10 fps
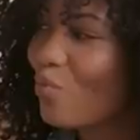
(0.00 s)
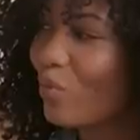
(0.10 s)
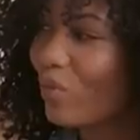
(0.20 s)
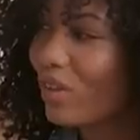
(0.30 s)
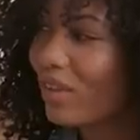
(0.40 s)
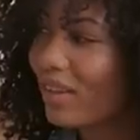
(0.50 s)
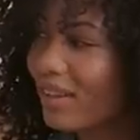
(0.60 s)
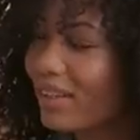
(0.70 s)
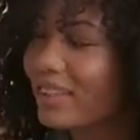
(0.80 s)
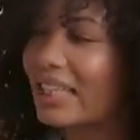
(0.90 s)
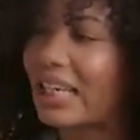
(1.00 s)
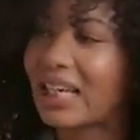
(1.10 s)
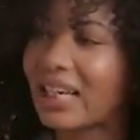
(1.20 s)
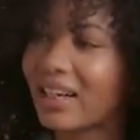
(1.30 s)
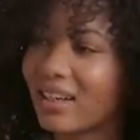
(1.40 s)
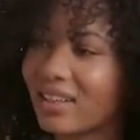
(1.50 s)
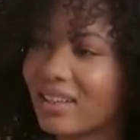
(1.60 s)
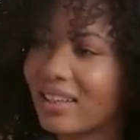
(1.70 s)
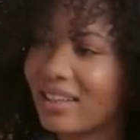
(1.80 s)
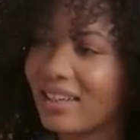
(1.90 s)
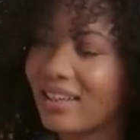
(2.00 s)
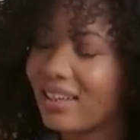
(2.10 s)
(not speaking)